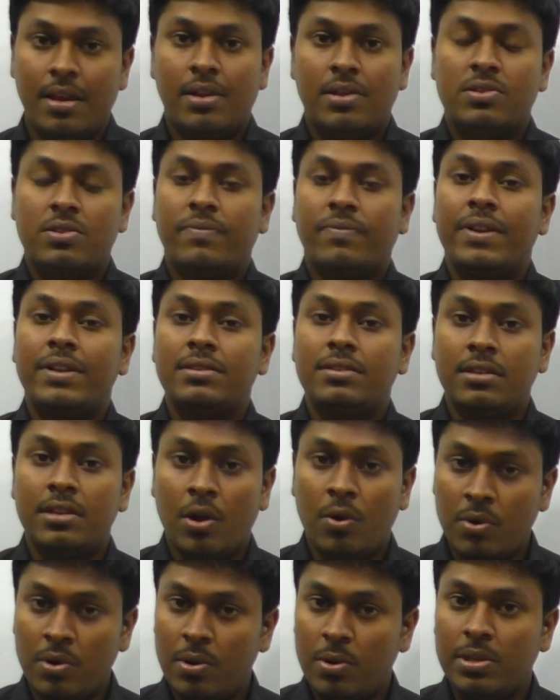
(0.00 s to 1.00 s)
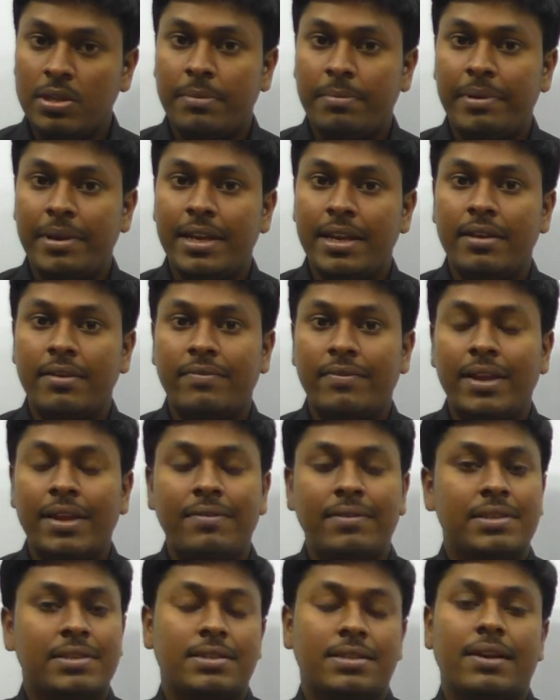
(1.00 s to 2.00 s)
So friends, download the PDF file
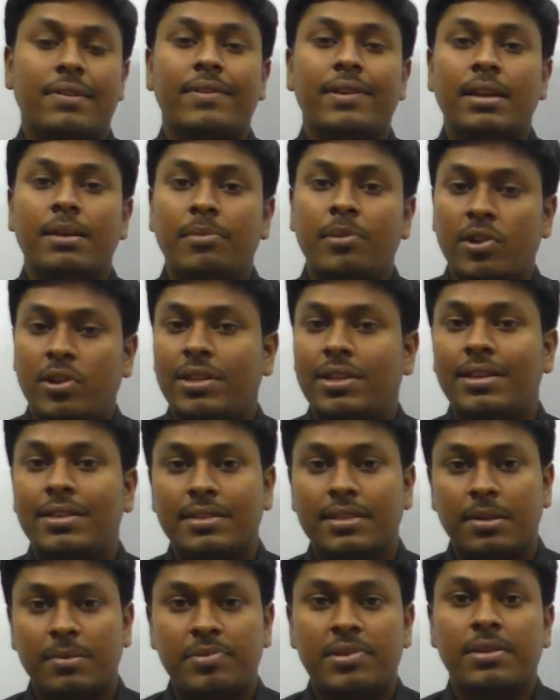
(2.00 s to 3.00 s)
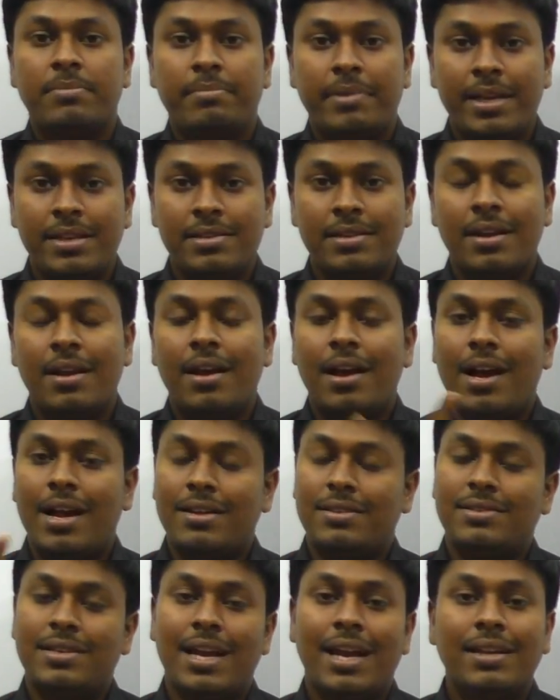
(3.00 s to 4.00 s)
which is available on the description page
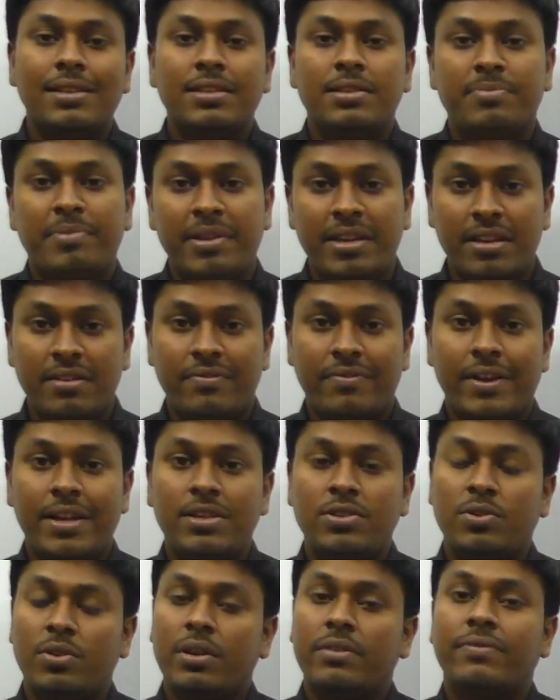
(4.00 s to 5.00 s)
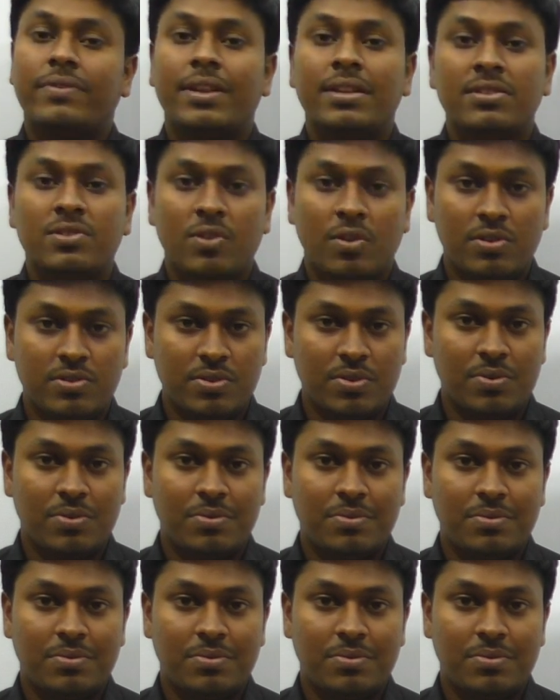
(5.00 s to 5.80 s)
and share this PDF file to your friends also.